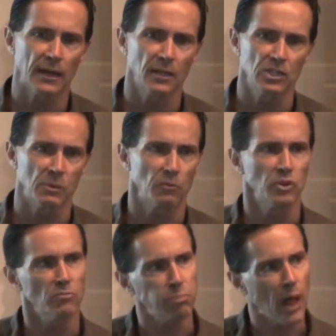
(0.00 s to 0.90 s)
cataclysmic.
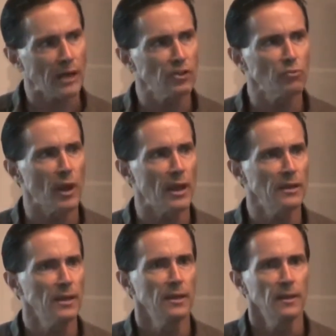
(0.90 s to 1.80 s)
When you block the
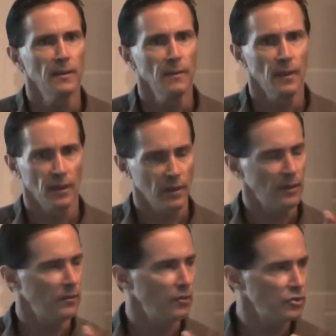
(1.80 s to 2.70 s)
rain,
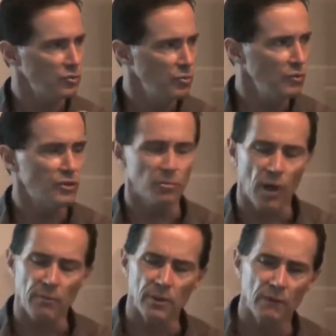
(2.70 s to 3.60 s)
those who moved here
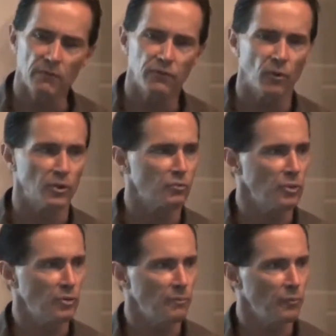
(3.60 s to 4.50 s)
probably love the forest.
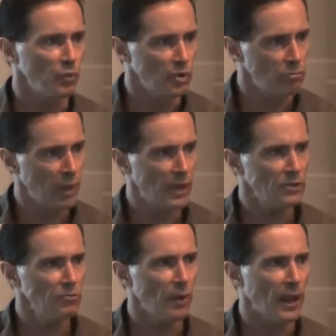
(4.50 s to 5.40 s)
When you, when you
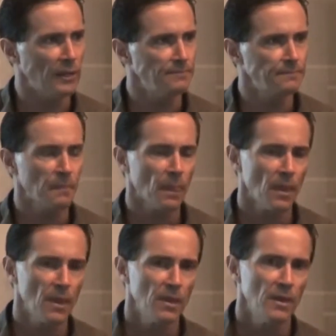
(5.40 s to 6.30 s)
block the rain
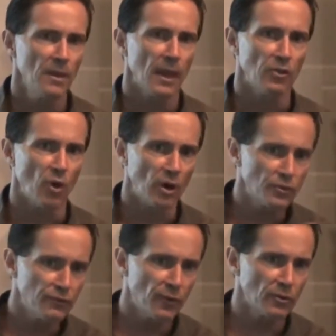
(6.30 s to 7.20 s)
and you
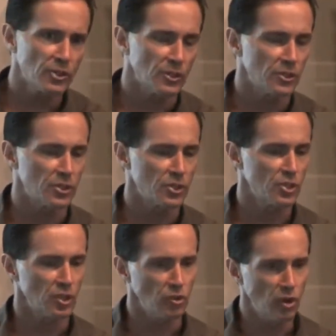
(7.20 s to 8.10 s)
alter
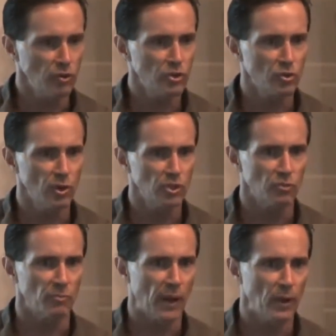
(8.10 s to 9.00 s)
photosynthesis and you load the
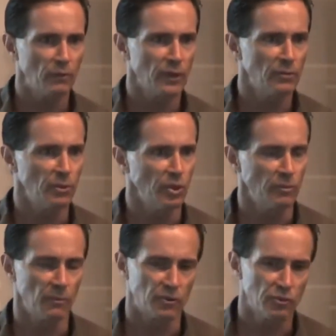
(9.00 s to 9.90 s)
soils with bioavailable
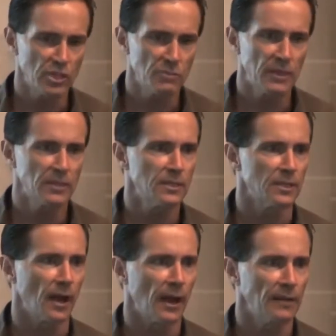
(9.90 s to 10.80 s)
aluminum, the trees begin to
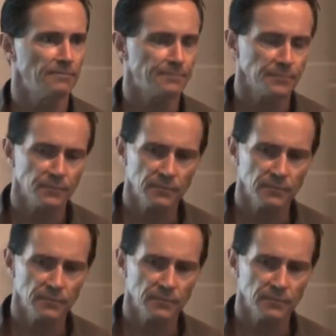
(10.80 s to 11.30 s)
die.